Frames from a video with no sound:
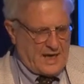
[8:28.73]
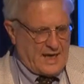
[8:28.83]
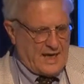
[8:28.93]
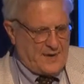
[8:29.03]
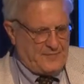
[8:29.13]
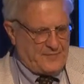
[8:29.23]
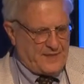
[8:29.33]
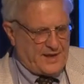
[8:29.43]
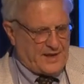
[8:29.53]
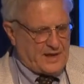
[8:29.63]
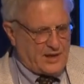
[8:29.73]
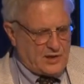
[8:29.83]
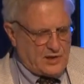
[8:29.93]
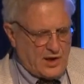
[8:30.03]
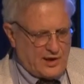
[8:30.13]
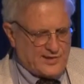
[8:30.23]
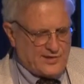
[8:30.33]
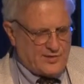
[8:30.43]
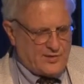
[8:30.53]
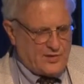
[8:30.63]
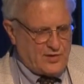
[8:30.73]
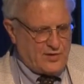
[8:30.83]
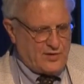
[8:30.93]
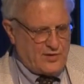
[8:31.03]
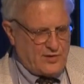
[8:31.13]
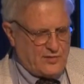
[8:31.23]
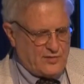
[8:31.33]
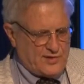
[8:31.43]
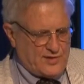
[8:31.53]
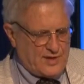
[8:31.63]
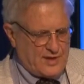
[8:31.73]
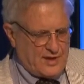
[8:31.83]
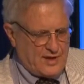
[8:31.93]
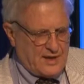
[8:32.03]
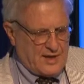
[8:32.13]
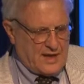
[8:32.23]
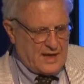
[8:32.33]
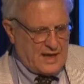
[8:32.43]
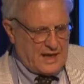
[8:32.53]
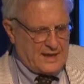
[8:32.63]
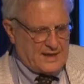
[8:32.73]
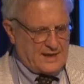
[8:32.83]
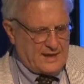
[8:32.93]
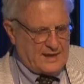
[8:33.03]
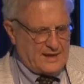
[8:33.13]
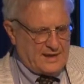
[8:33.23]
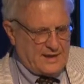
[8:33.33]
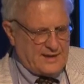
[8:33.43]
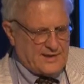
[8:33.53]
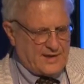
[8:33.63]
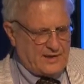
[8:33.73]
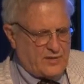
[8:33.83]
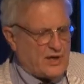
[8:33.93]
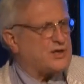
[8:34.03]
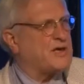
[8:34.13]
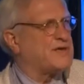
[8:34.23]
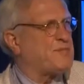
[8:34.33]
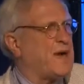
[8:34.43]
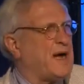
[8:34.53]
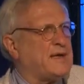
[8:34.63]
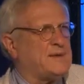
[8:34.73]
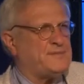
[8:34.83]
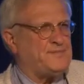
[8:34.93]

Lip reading: The not so good news, I think, is that Russia is back.